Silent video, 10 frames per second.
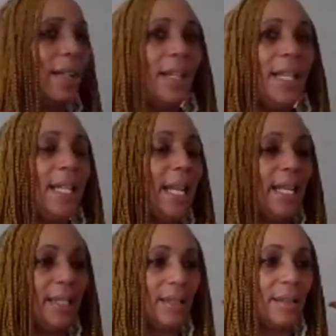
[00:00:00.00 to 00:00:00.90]
in
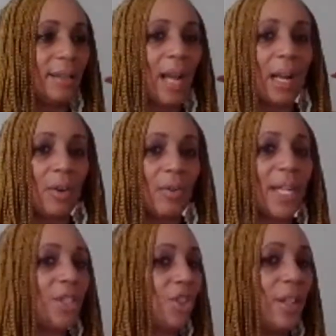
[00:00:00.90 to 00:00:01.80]
his
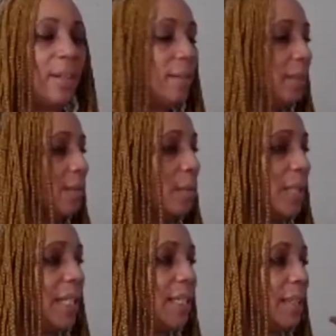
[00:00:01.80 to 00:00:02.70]
aggression, in
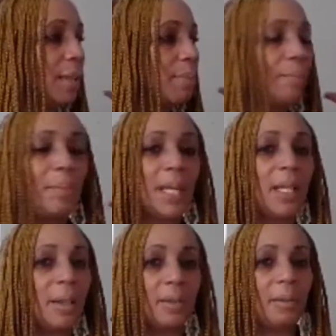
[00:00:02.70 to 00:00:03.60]
his,
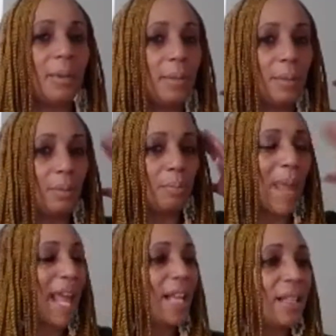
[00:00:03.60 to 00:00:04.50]

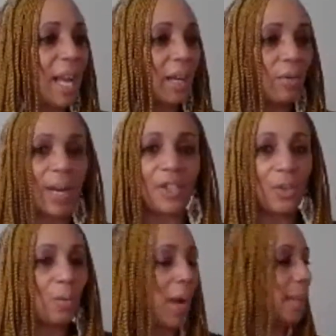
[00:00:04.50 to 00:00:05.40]
male
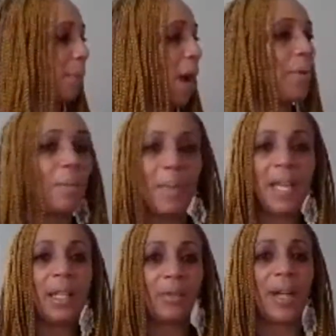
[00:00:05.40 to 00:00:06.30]
aggression, white power,
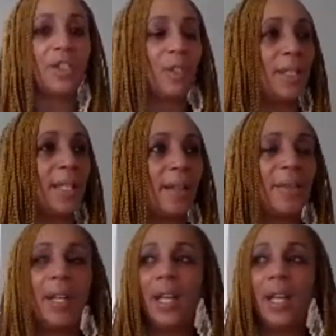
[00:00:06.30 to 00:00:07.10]
male aggression self,